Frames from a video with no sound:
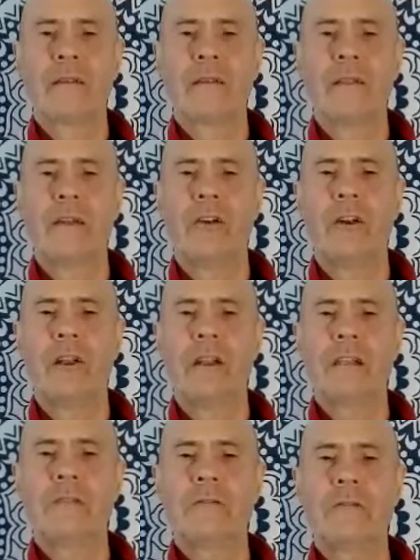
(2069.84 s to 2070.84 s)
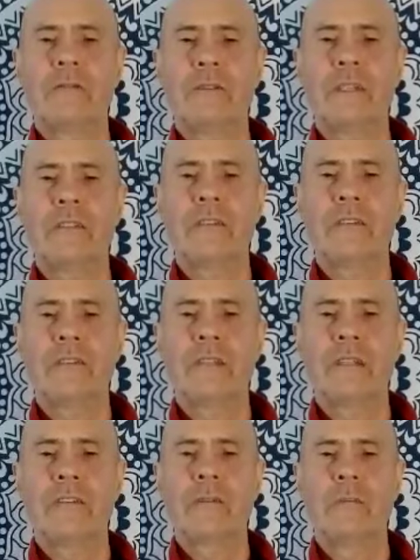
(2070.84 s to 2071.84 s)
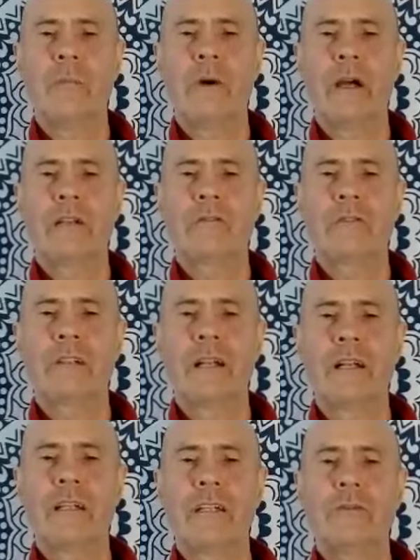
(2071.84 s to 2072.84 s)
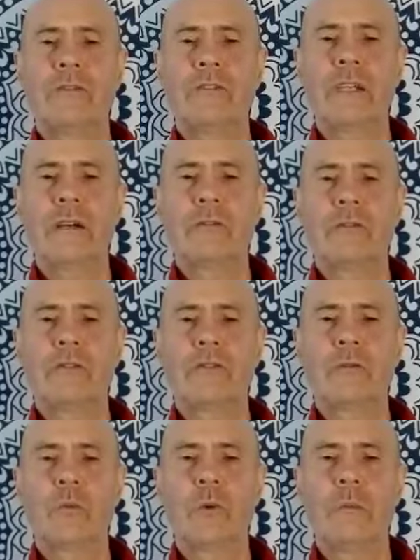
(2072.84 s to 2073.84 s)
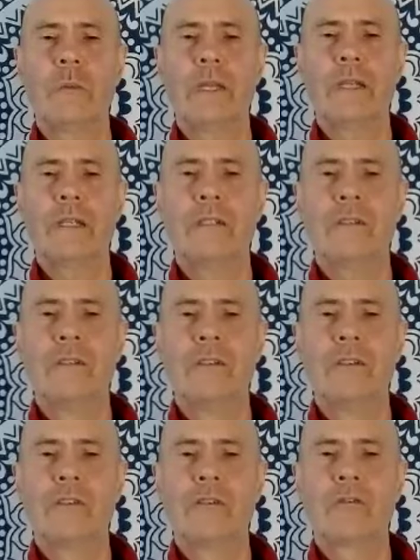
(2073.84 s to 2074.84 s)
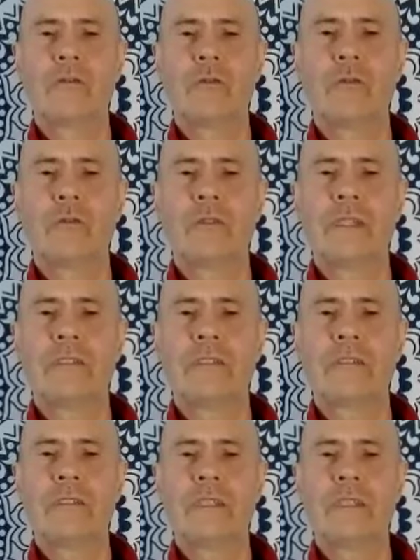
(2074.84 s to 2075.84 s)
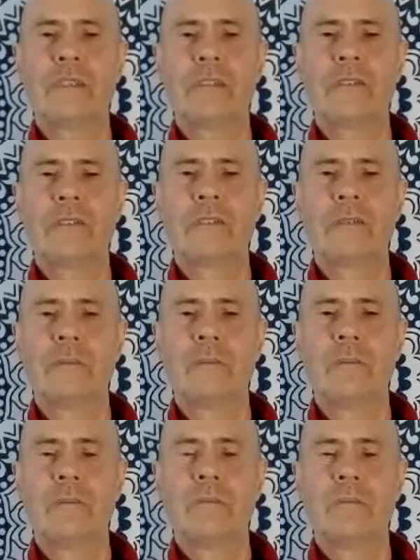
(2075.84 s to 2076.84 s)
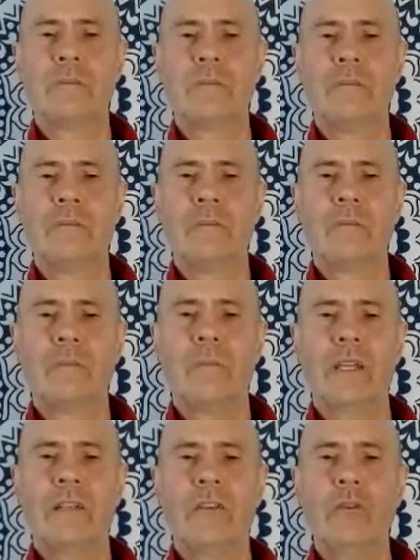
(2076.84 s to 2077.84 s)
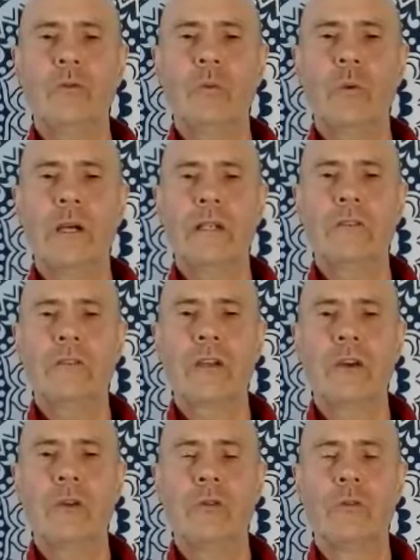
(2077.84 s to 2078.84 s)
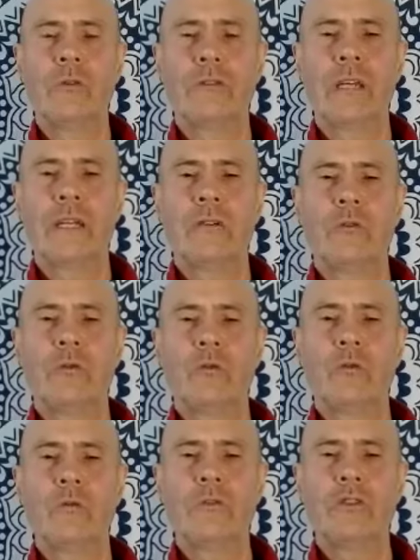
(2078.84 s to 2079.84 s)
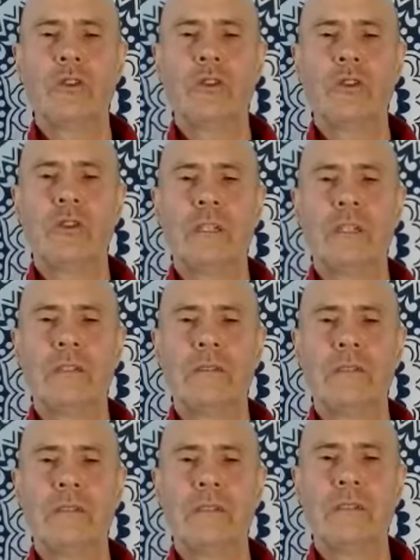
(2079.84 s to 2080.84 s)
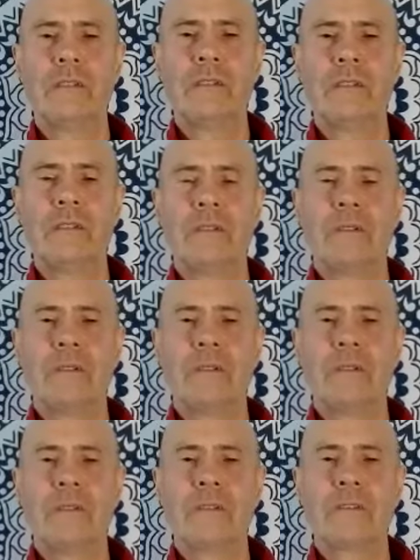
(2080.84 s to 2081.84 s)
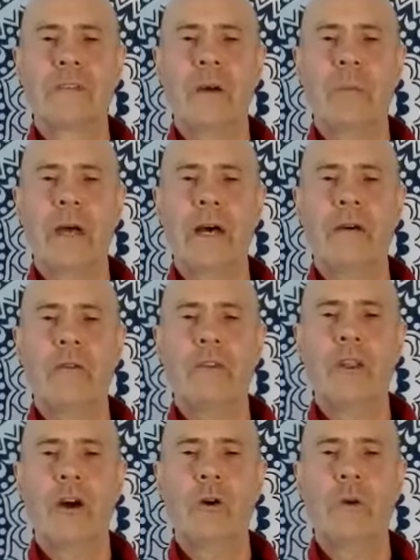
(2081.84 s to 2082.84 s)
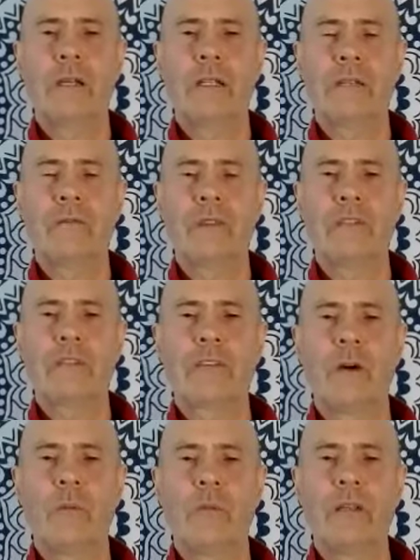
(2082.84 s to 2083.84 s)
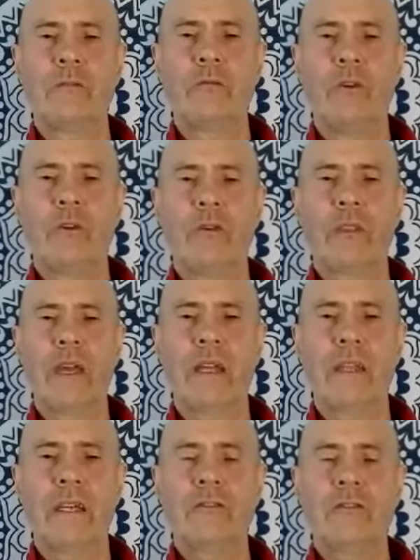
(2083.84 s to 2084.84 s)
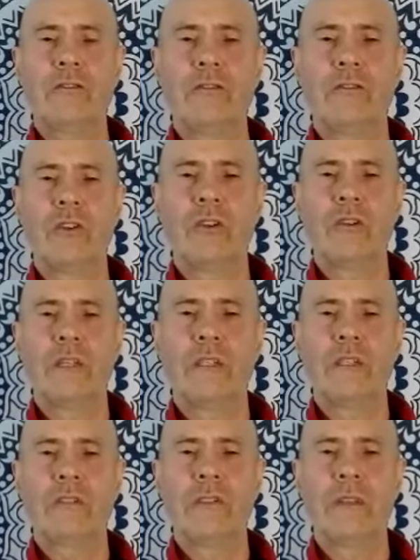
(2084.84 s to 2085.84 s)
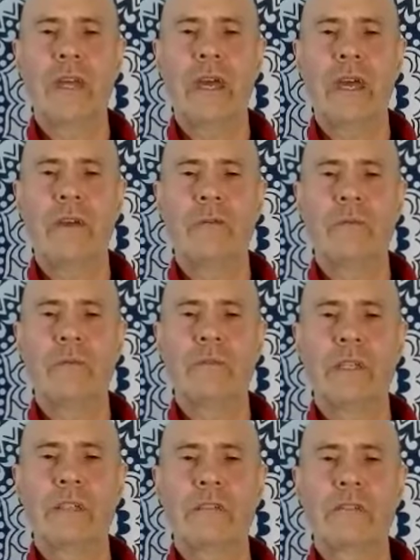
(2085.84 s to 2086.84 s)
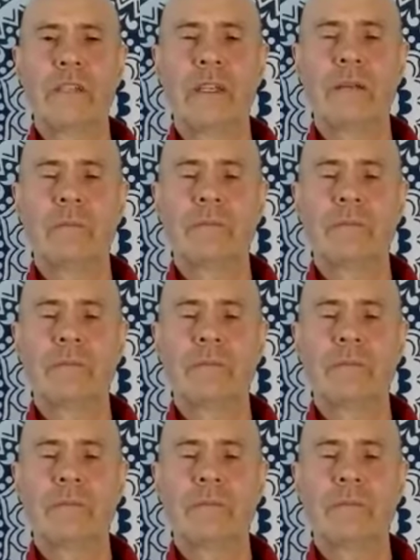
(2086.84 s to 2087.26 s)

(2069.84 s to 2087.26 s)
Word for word: There are little fish, there's the microglial cells swimming through this sea. And they know where to go. They all journey, somehow knowing if there's something wrong there. They just journey to there and fix it.